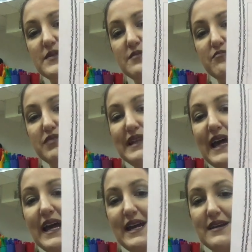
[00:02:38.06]
in
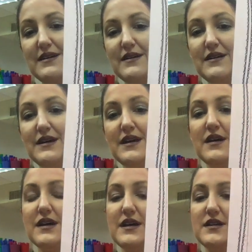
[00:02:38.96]
blank.
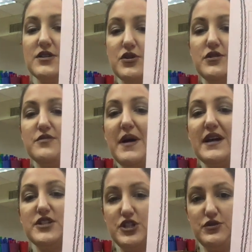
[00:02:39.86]
It turned my
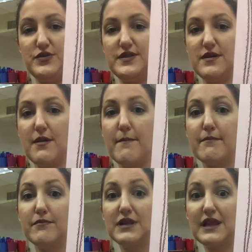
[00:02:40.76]
shoes
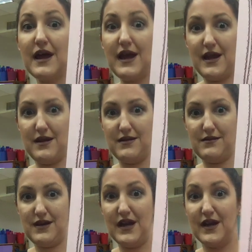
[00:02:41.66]
blank.
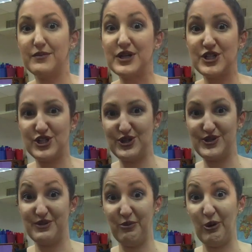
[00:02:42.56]
And I'm going to show you
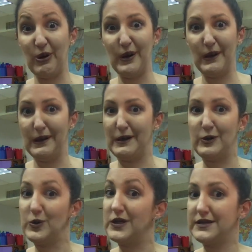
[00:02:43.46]
some really
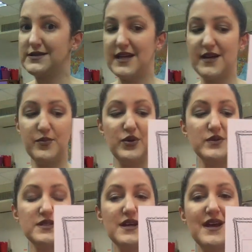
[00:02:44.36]
cool examples.
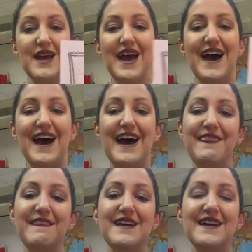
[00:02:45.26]
I
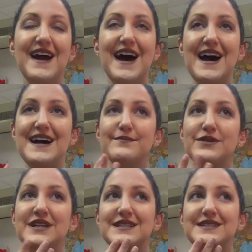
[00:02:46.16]
think I'm
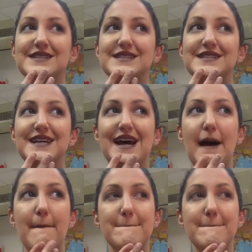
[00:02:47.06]
going to step